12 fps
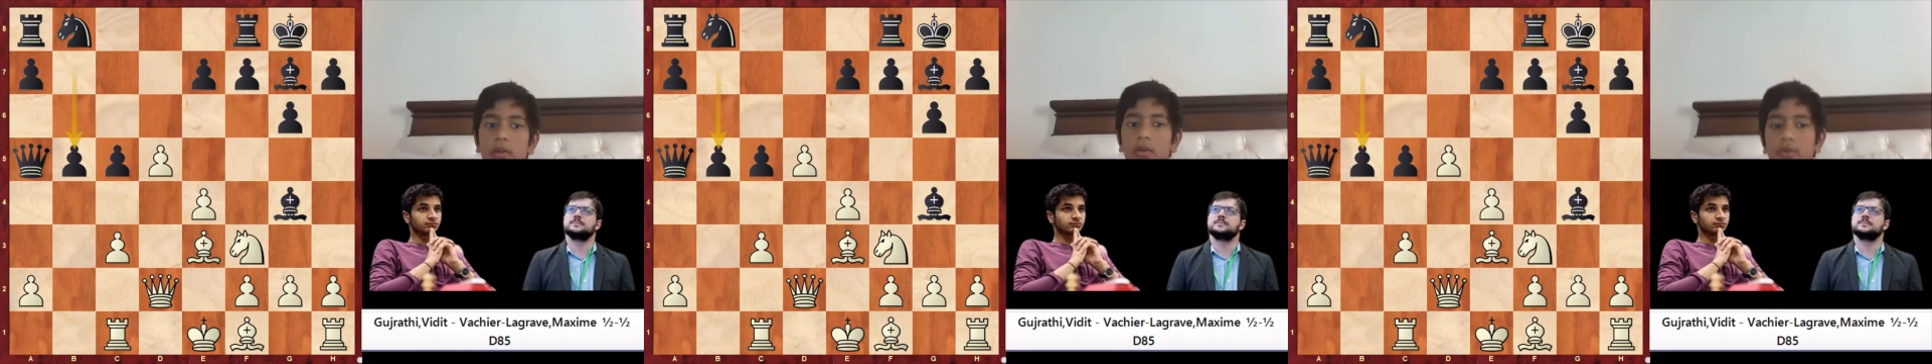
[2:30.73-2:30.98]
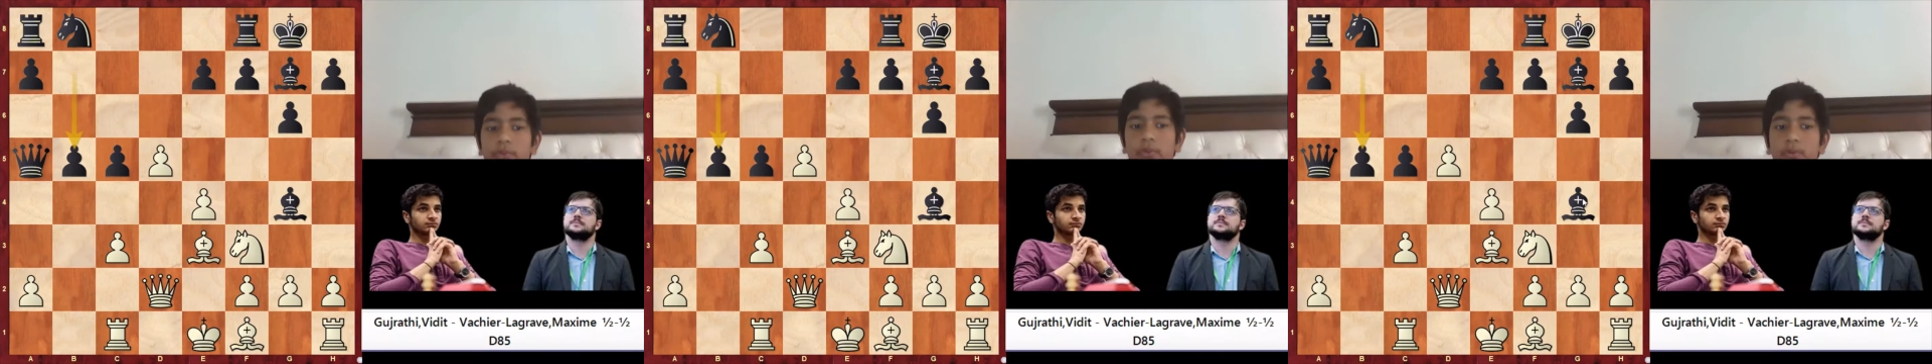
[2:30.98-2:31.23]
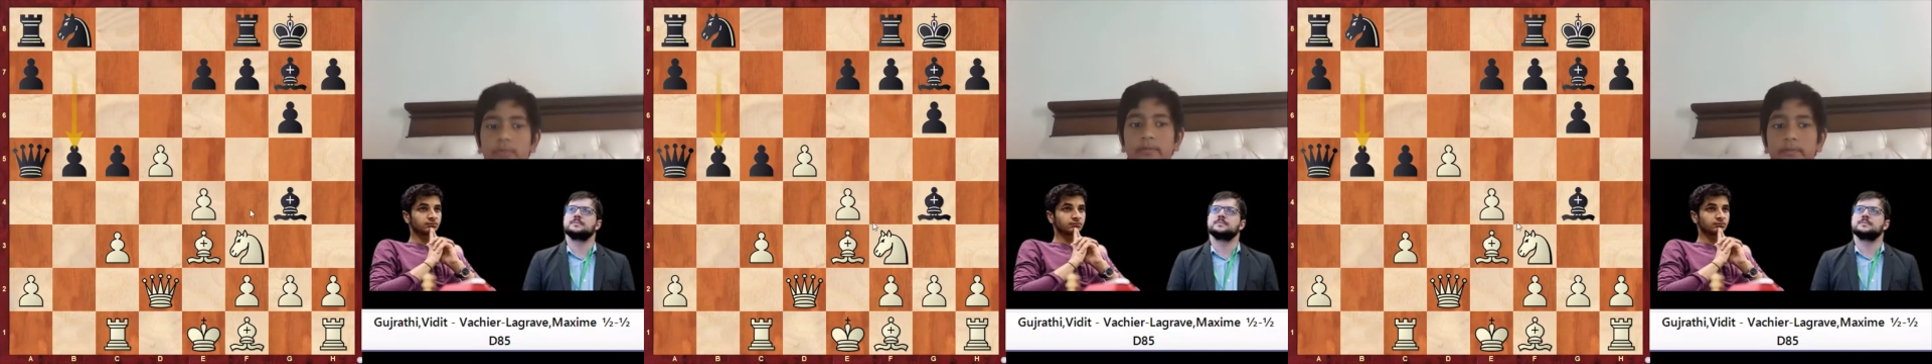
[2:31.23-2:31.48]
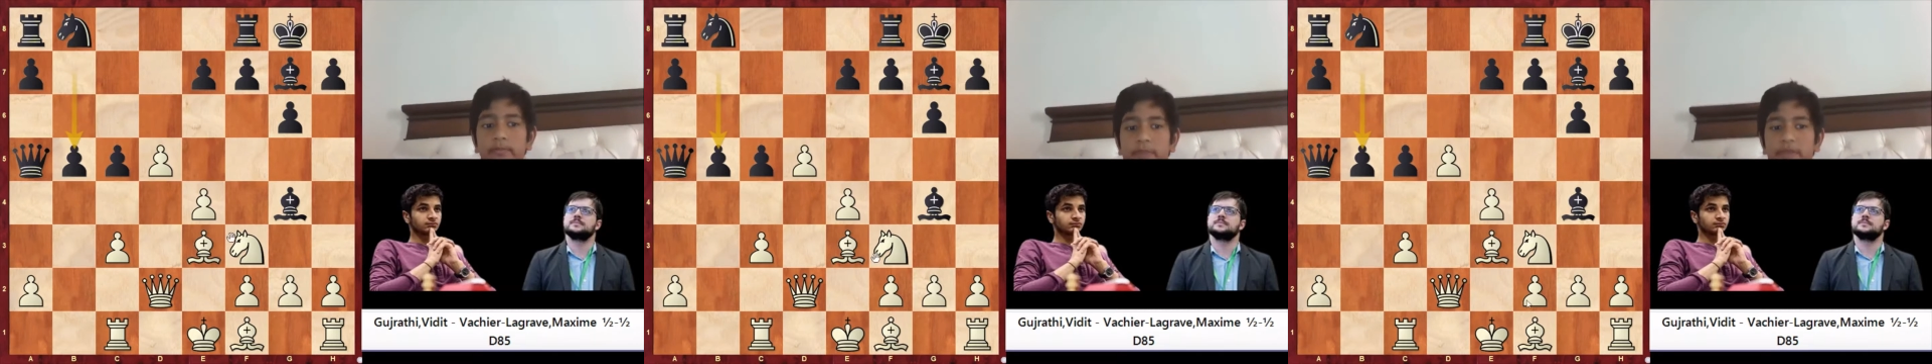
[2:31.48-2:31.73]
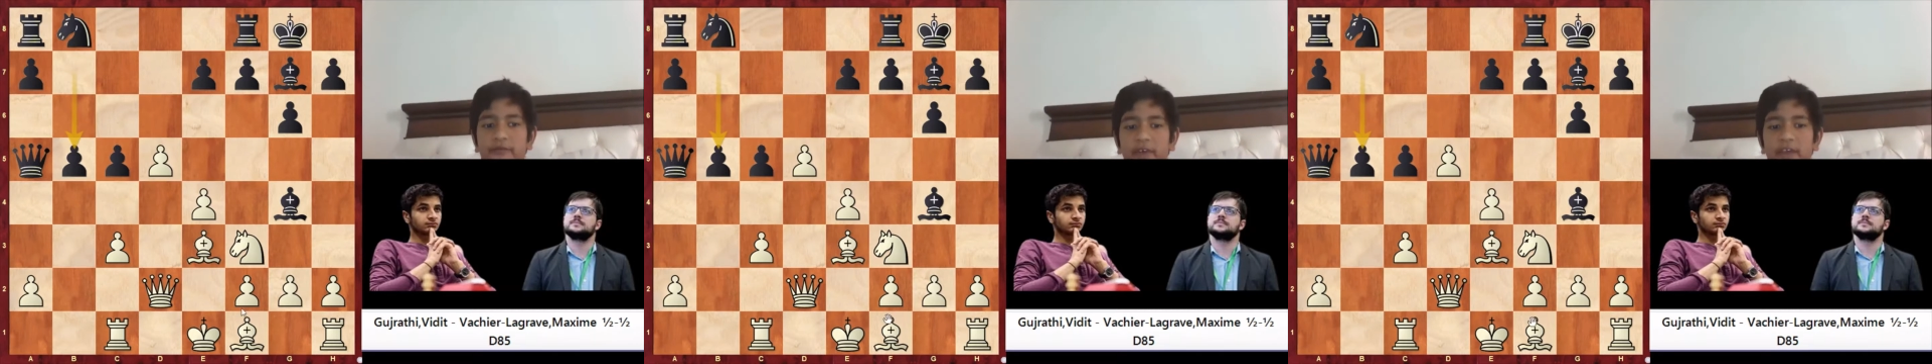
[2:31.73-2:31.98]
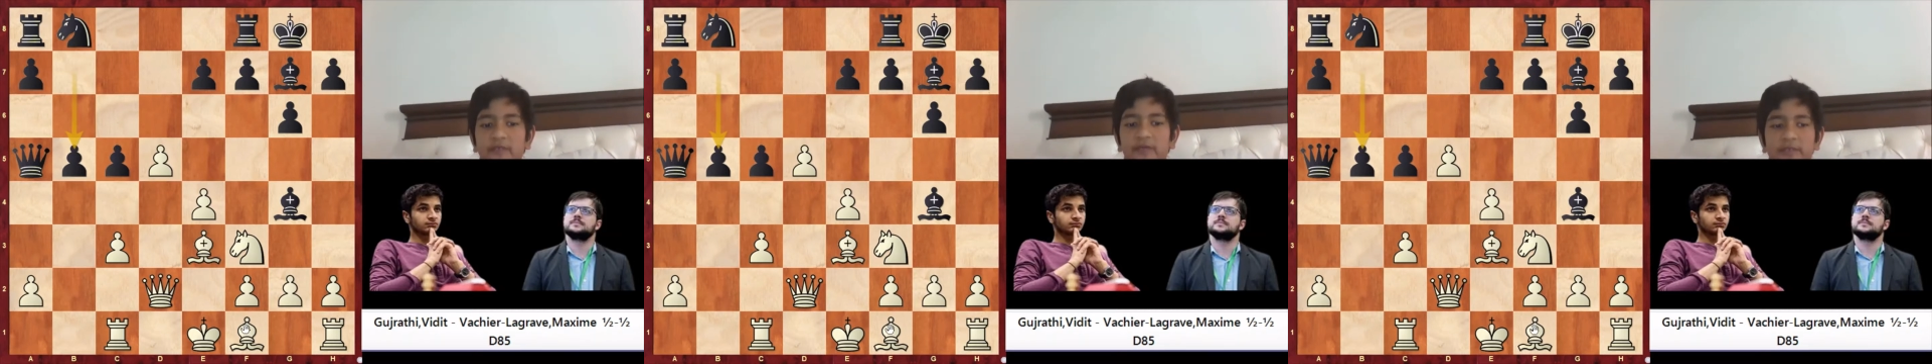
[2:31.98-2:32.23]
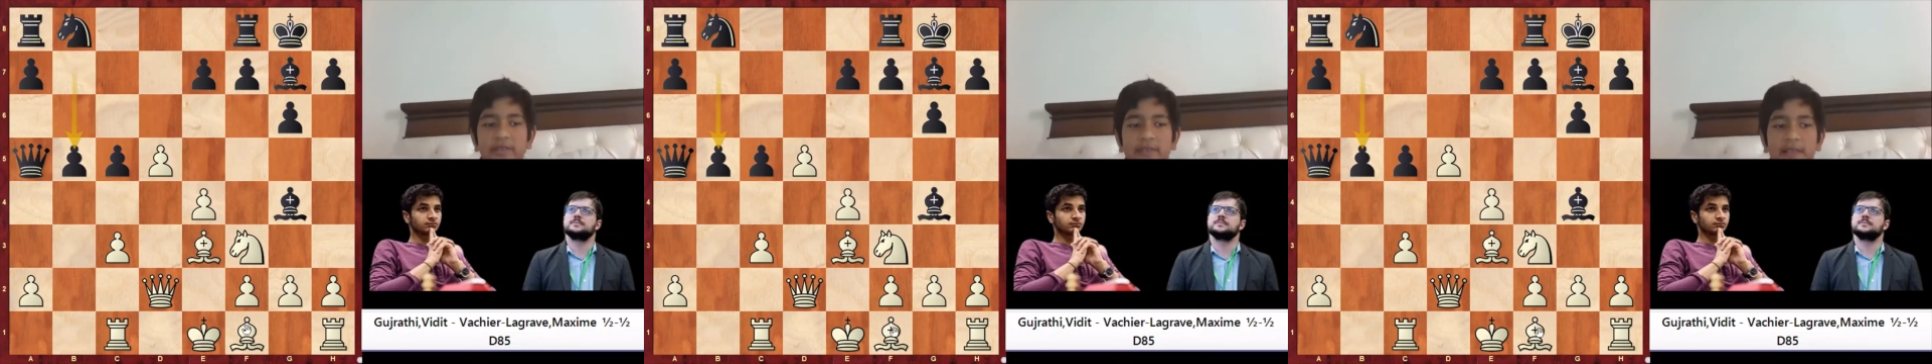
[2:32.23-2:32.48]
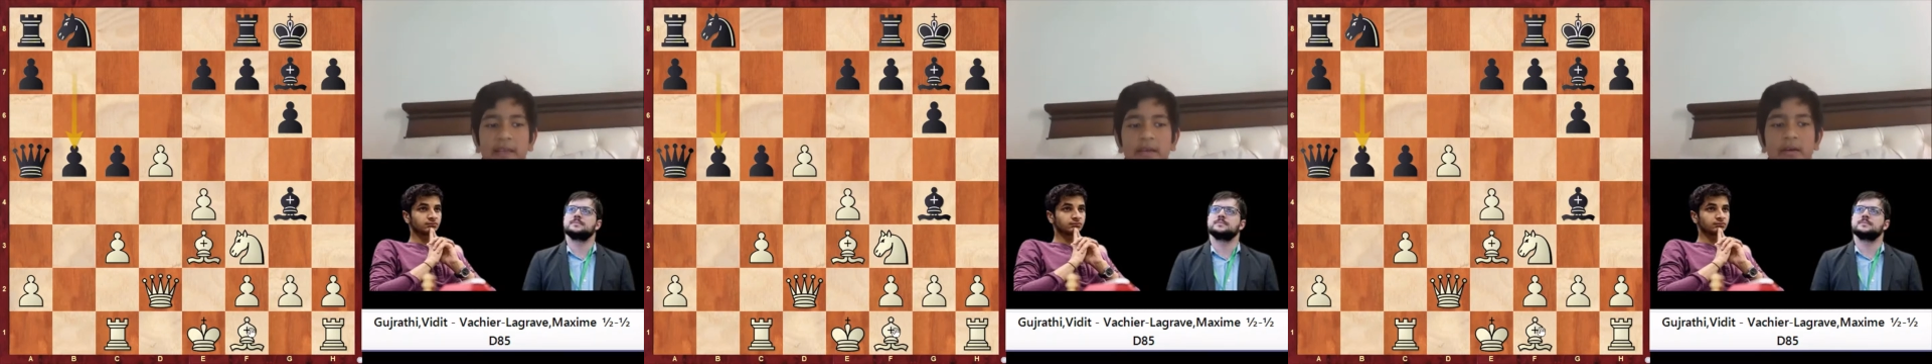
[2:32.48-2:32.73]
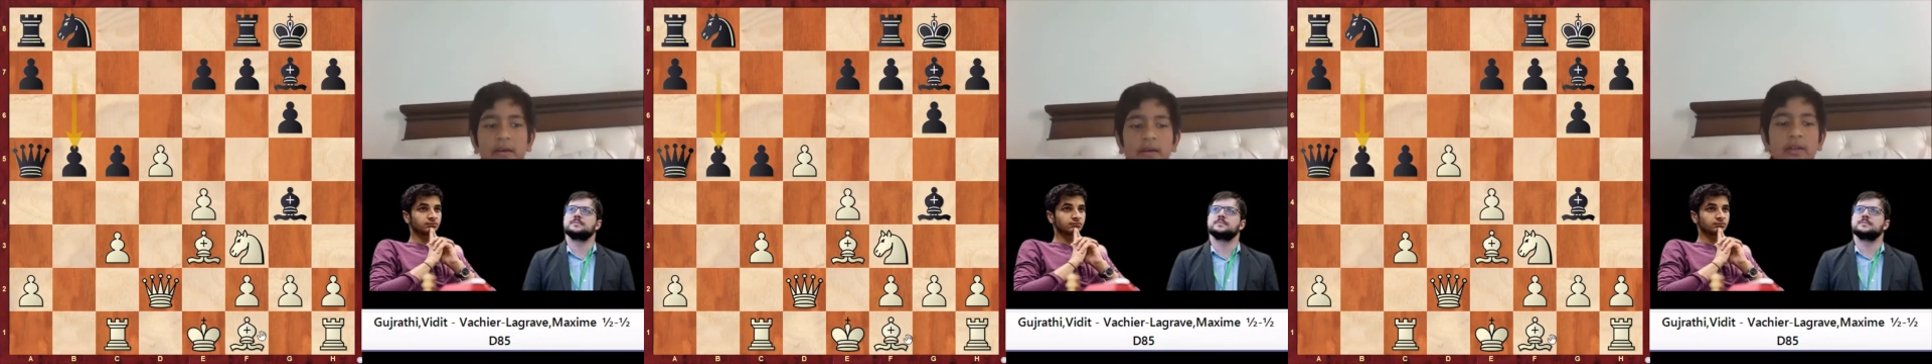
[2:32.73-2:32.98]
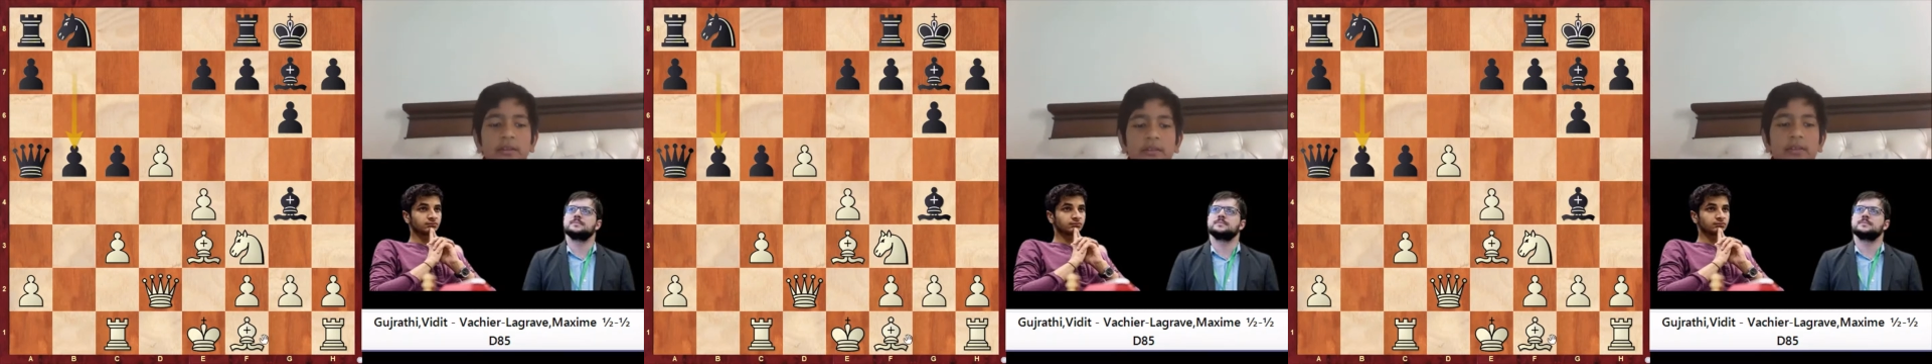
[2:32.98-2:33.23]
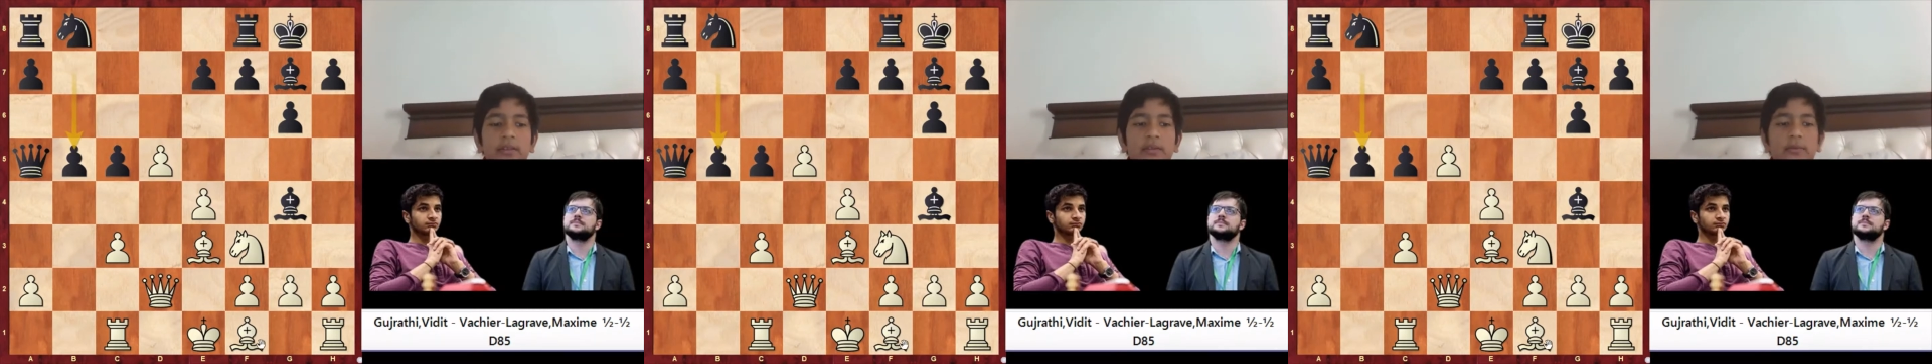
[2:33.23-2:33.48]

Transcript: So b5 is like this